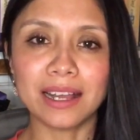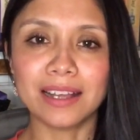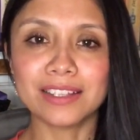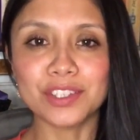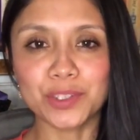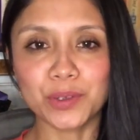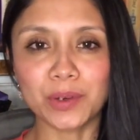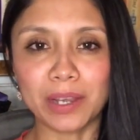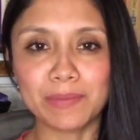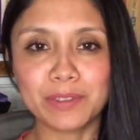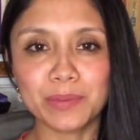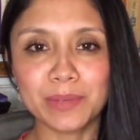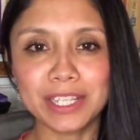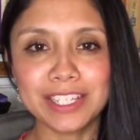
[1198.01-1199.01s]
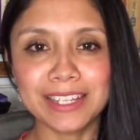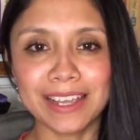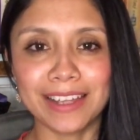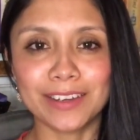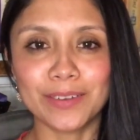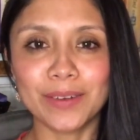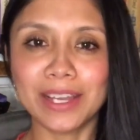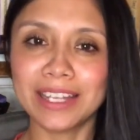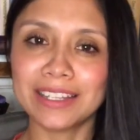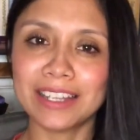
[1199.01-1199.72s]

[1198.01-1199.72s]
subscribe to my channel and